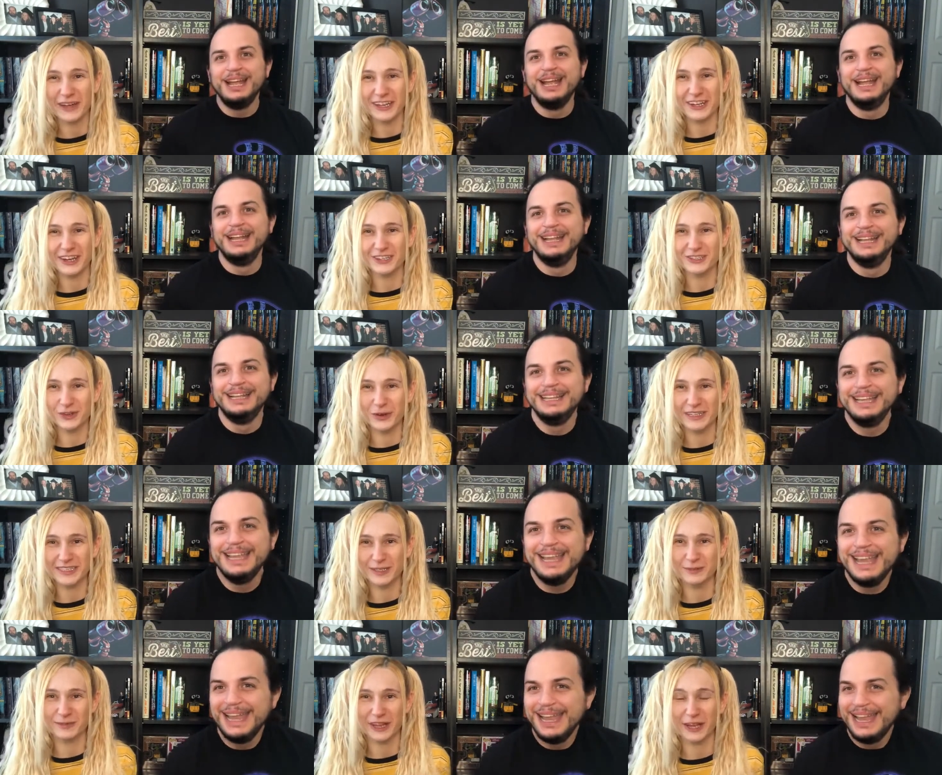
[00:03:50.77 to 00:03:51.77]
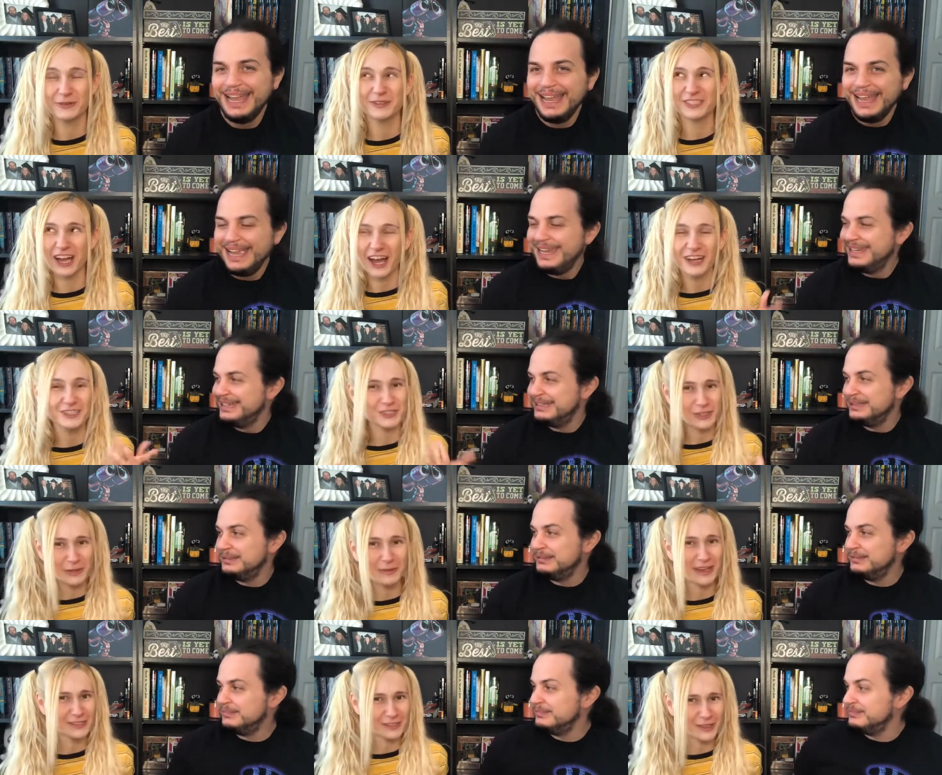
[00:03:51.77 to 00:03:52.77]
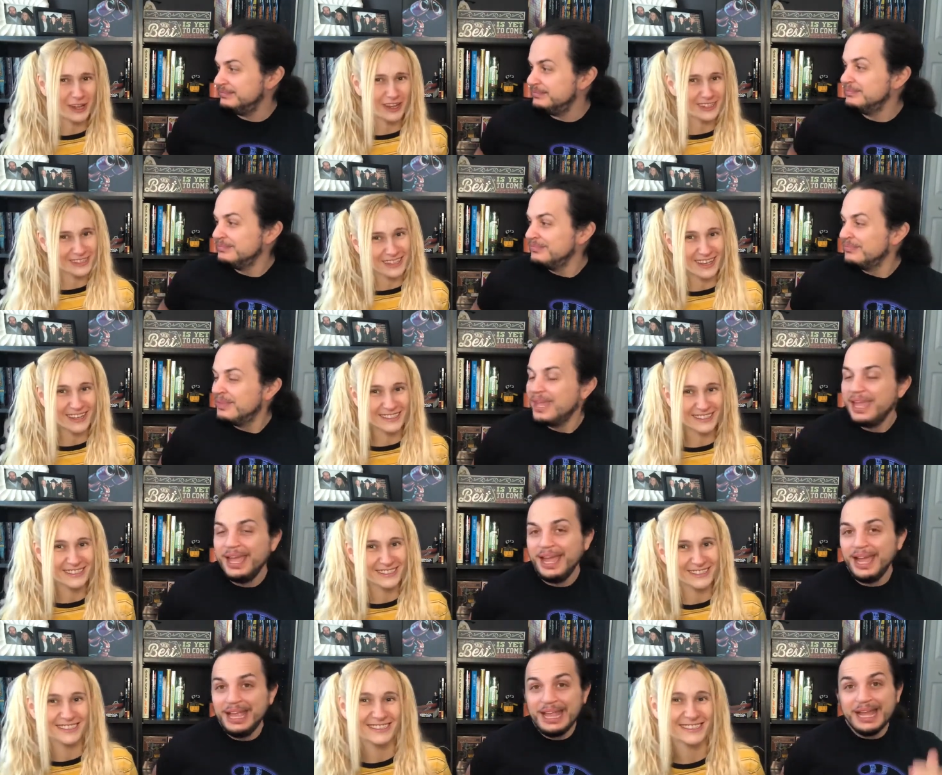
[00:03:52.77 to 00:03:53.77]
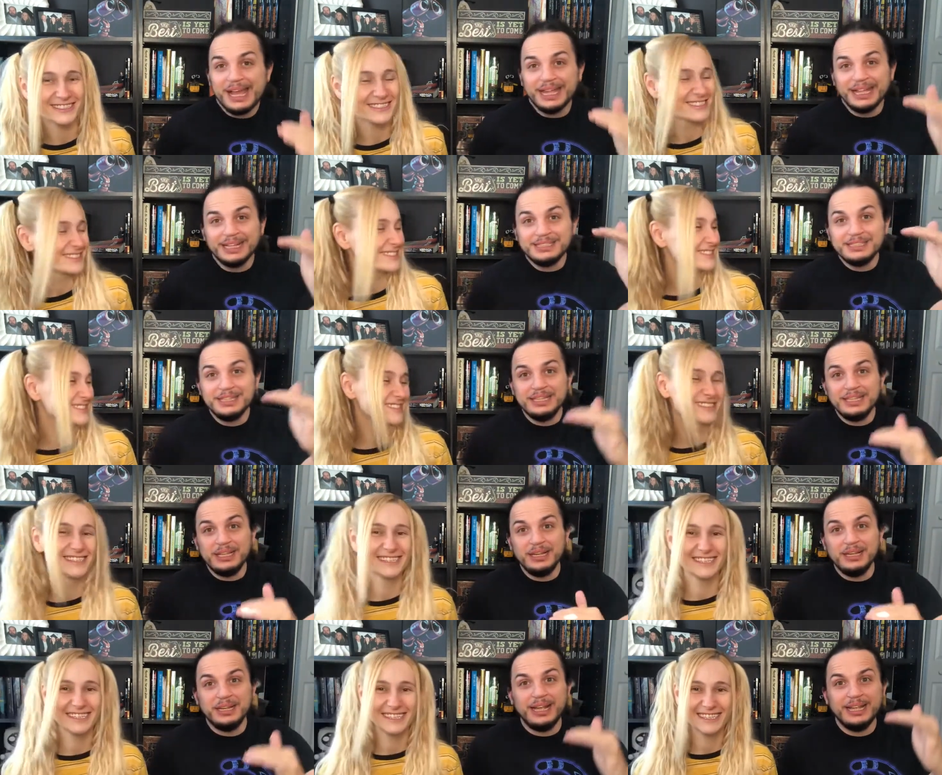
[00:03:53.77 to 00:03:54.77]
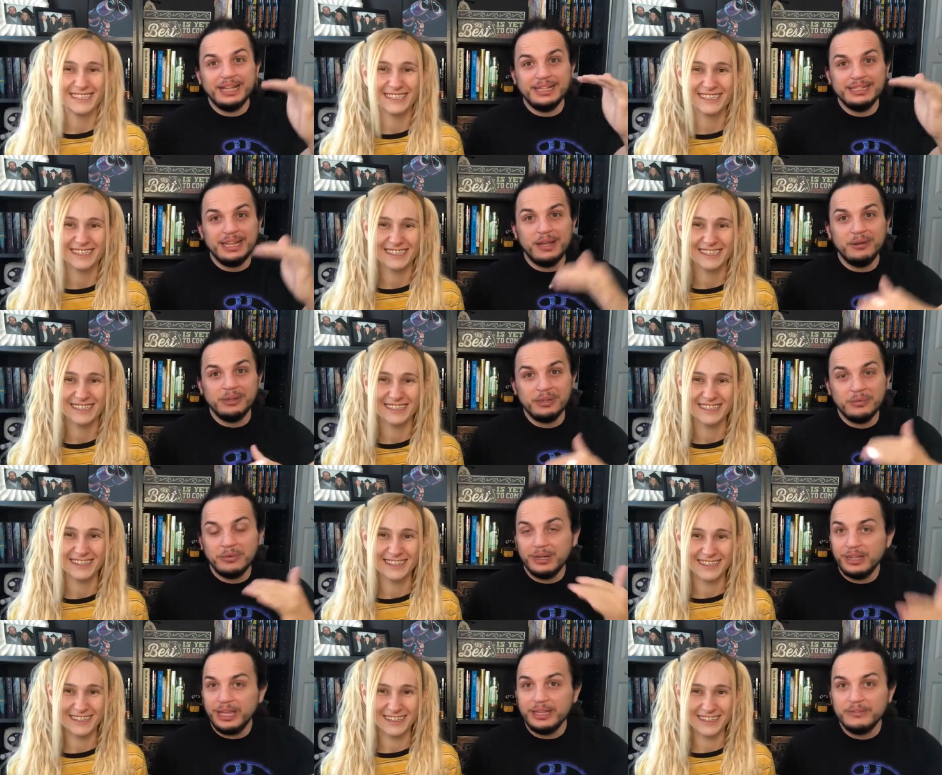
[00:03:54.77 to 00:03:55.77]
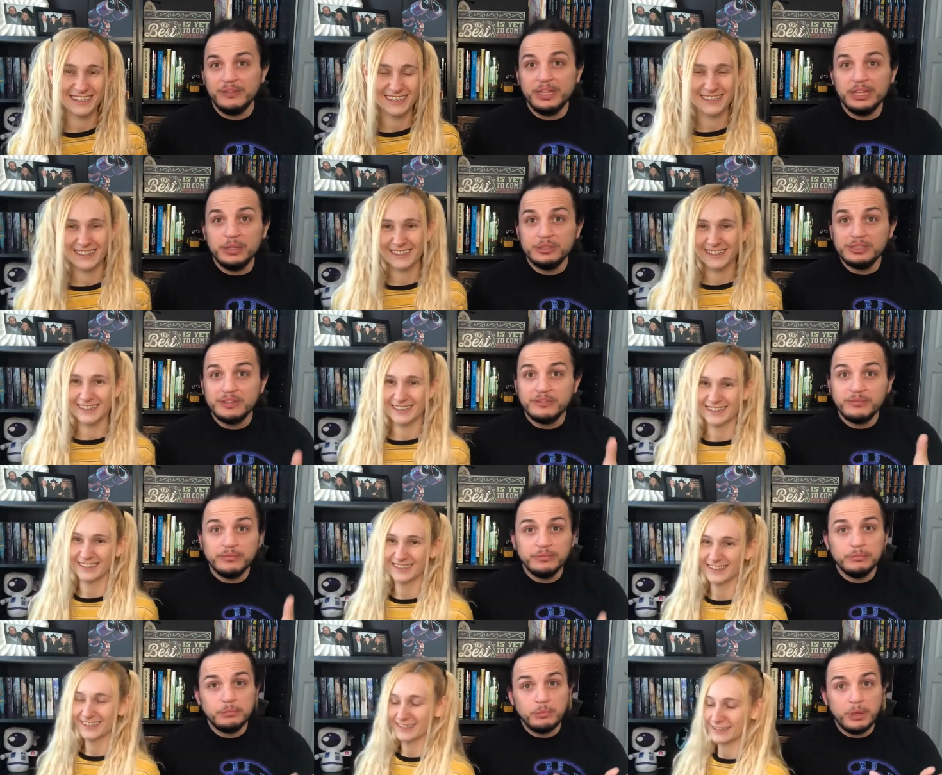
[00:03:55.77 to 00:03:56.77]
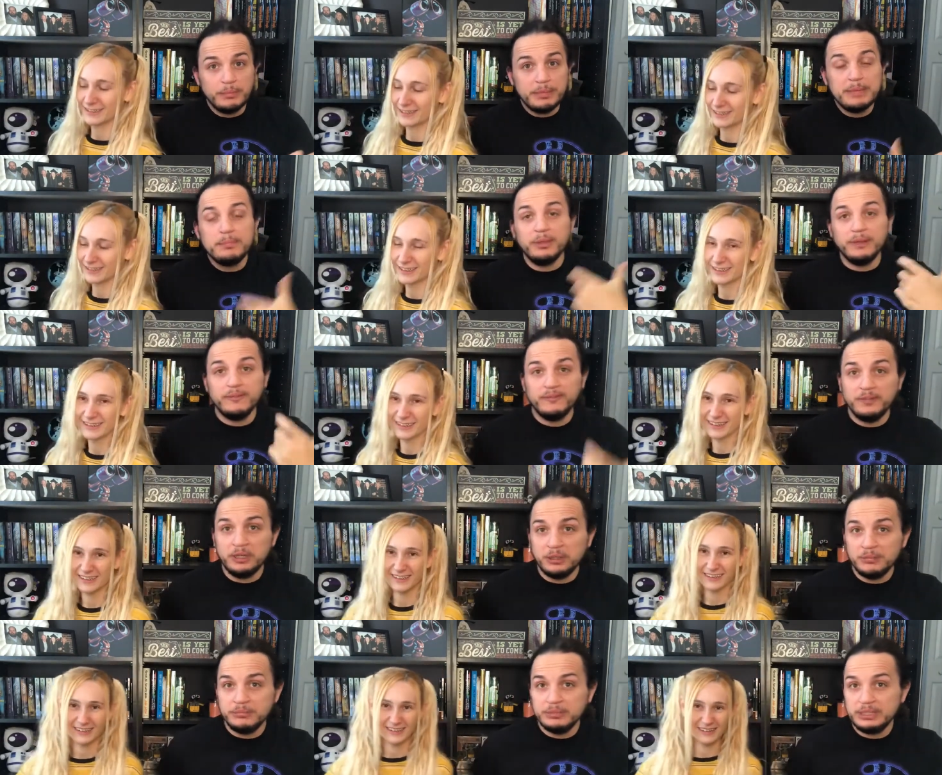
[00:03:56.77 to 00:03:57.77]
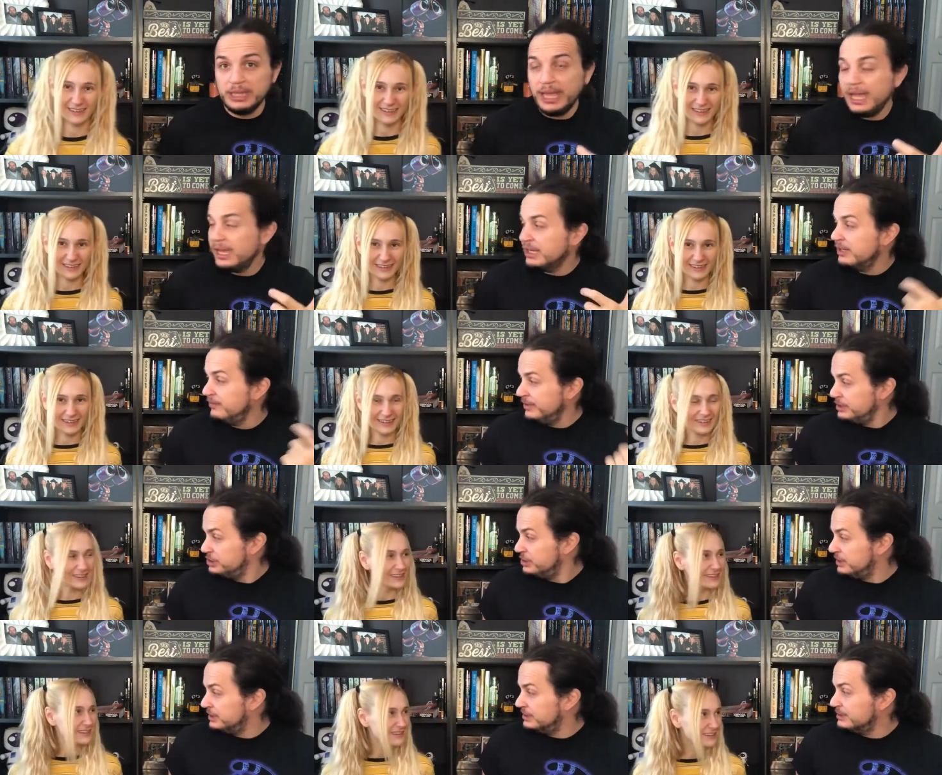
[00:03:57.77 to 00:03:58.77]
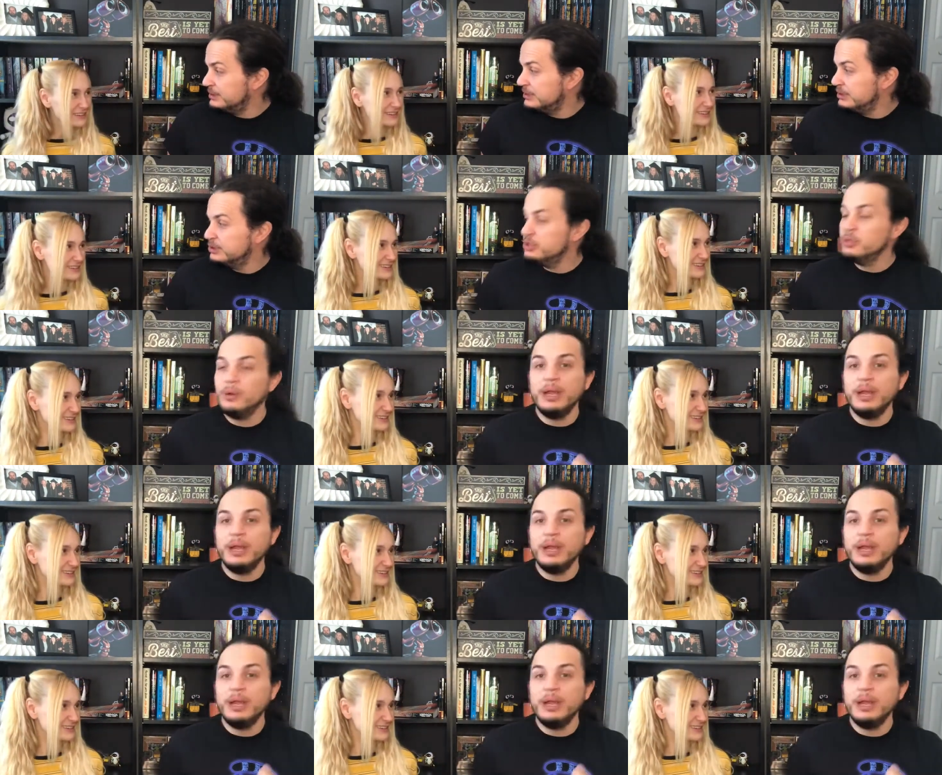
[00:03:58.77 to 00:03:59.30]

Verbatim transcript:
Speaker 1: called Noise Complaint, which actually makes a lot of sense.
Speaker 2: Yeah, I got to the uh, I got down to where like videos of what people had filmed at conventions, so I